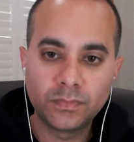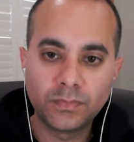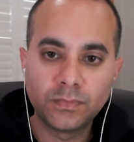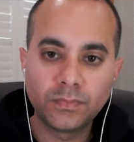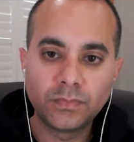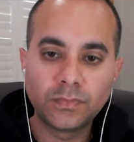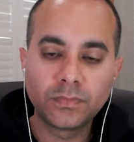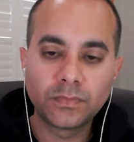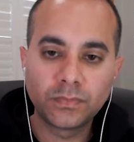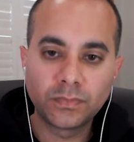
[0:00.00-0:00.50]

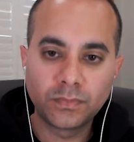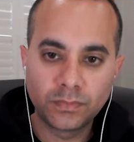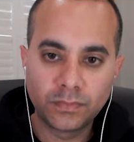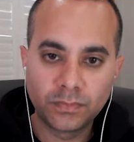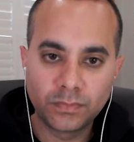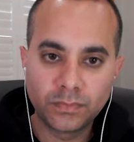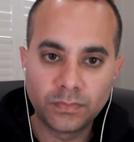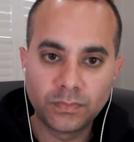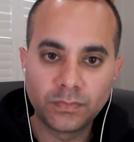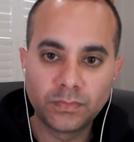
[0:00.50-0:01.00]

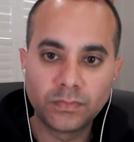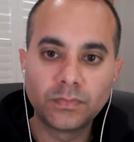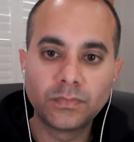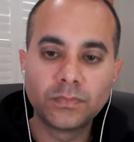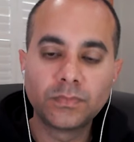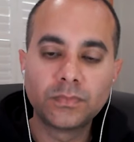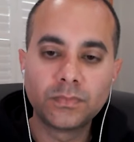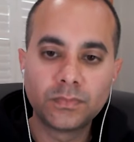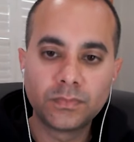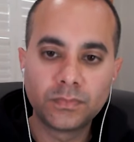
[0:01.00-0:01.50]

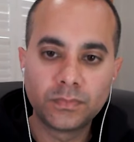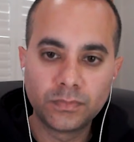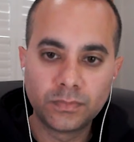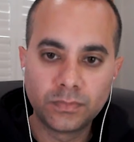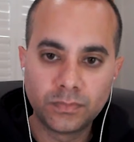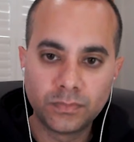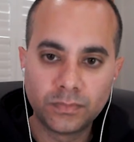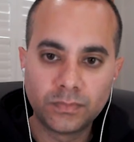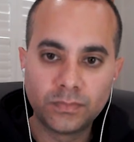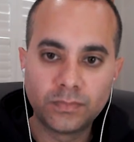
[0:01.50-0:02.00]

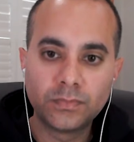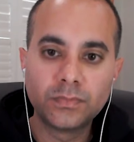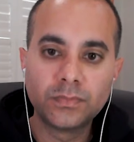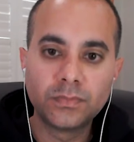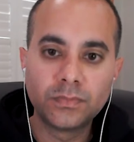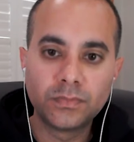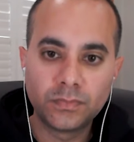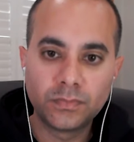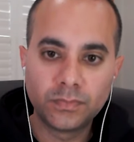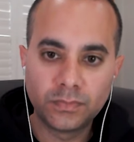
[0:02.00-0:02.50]

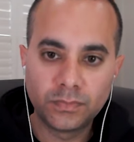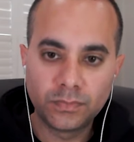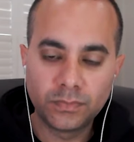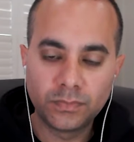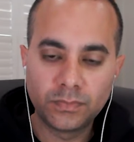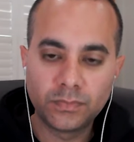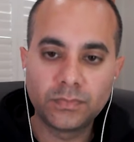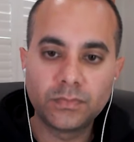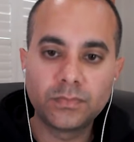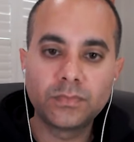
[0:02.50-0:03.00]

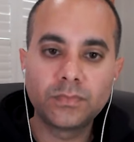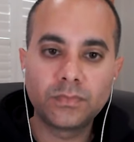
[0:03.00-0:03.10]
(not speaking)